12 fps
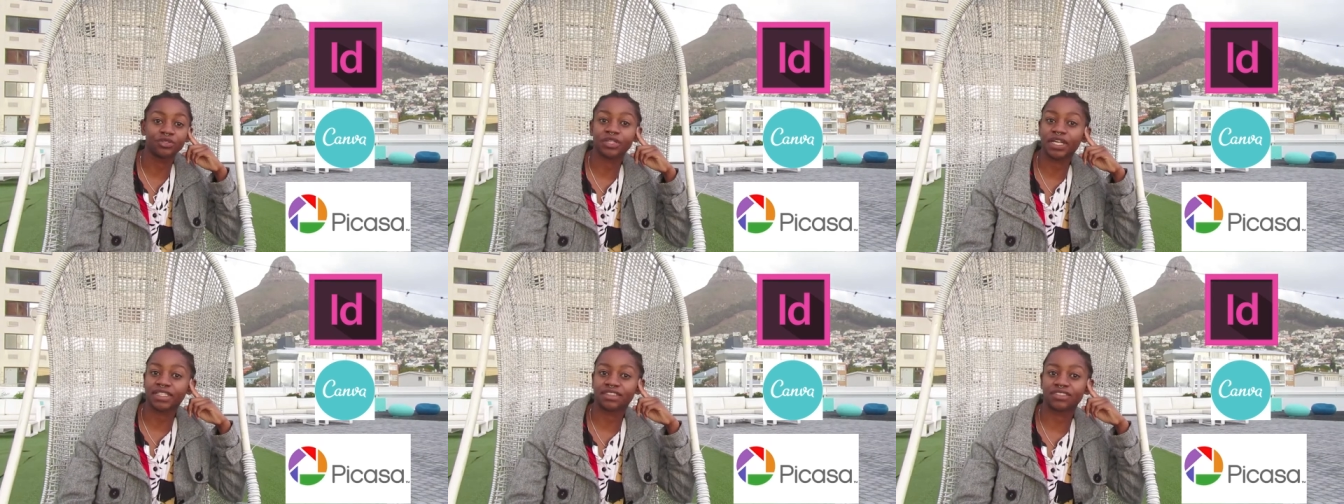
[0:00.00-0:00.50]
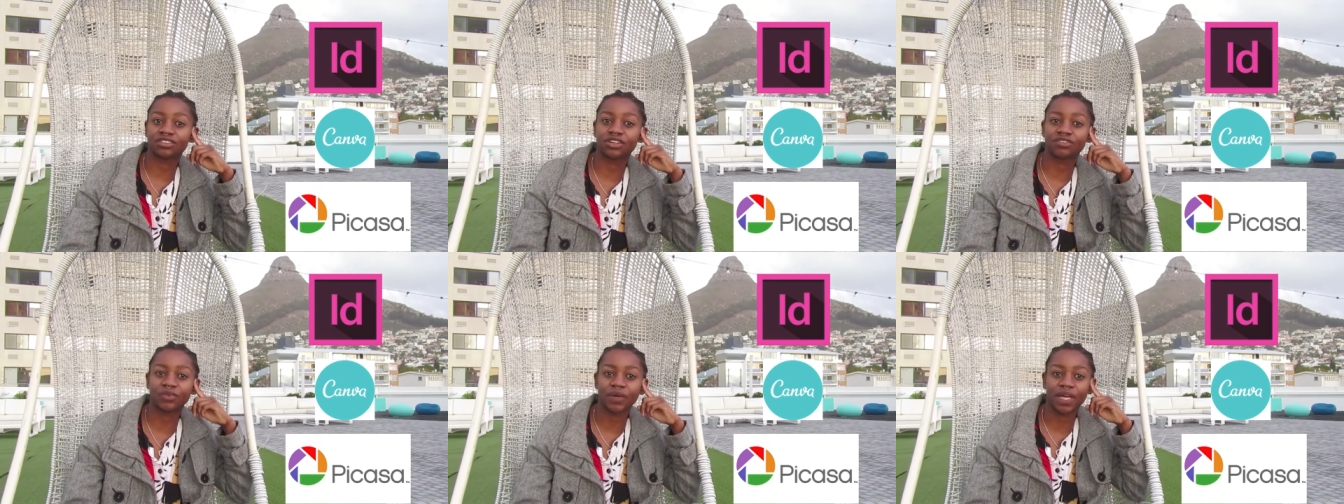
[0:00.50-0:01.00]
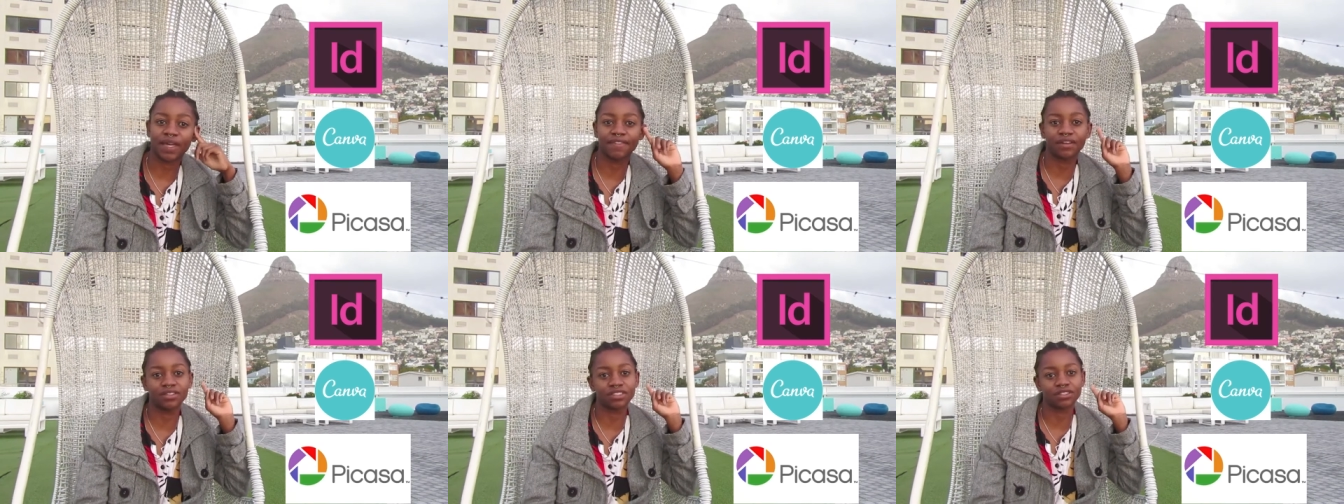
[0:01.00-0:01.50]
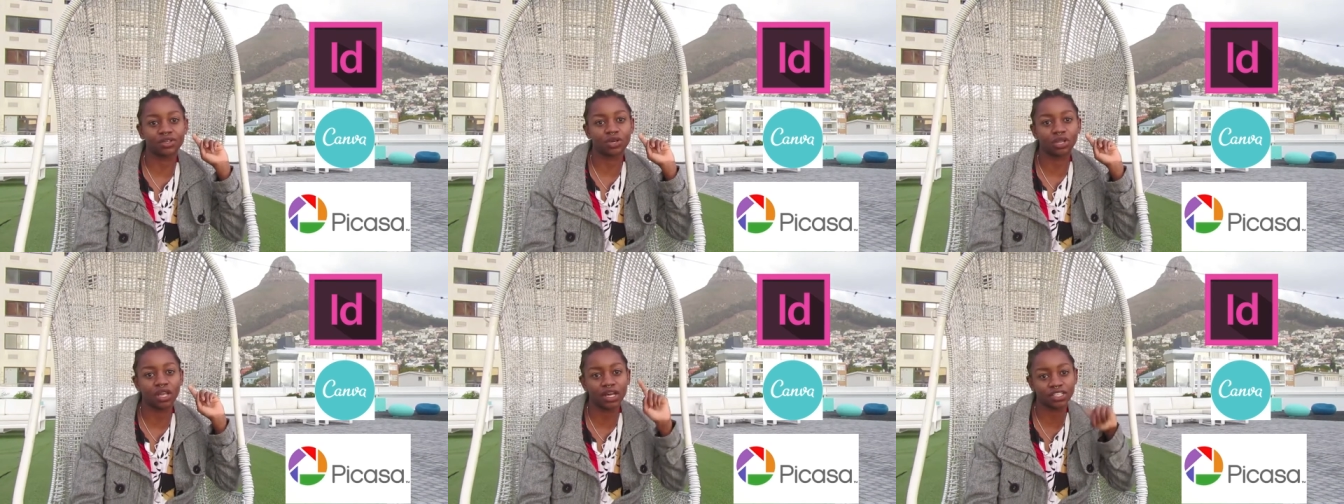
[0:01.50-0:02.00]
photo editing software, and there is a
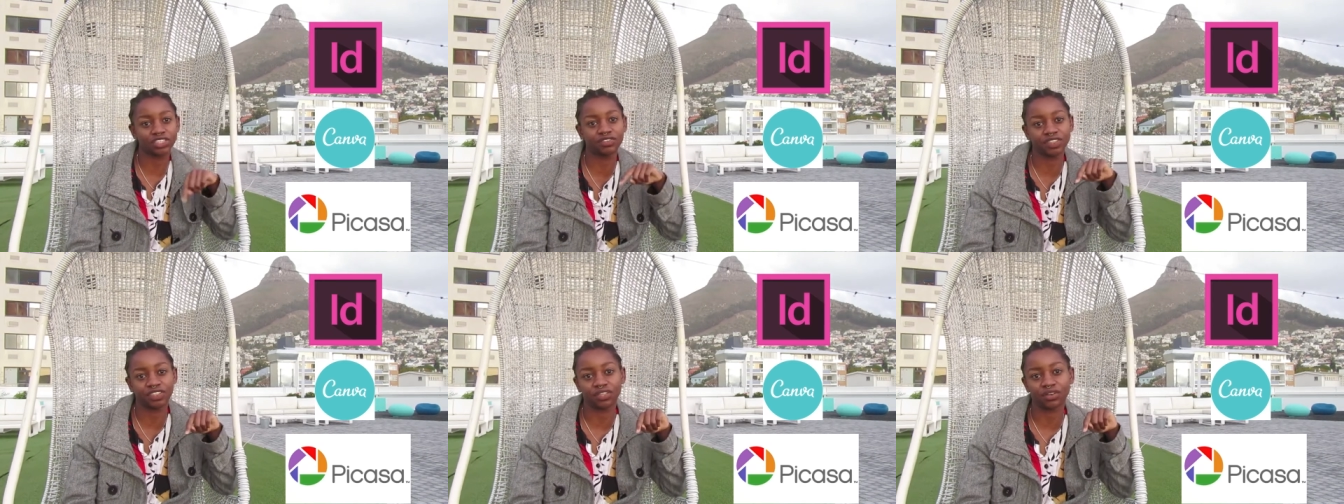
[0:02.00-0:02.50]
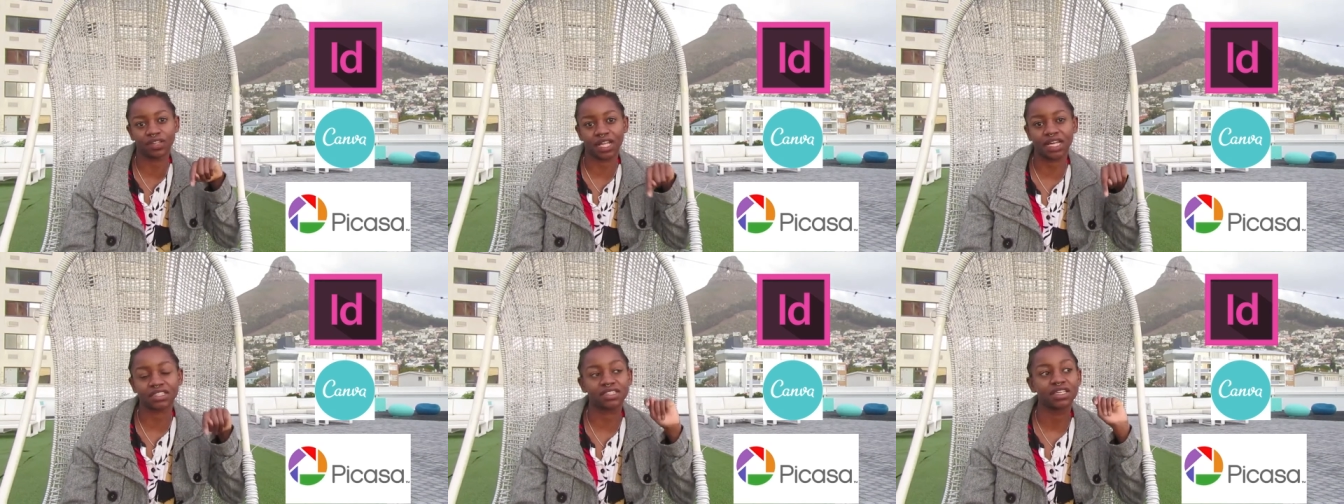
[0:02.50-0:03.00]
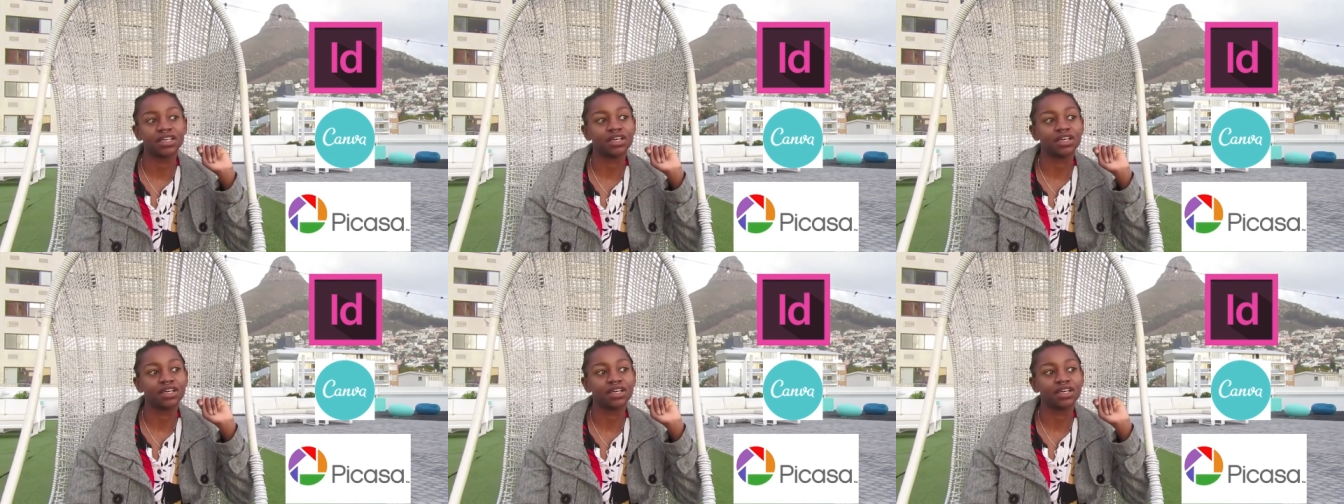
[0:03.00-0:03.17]
collage feature on that.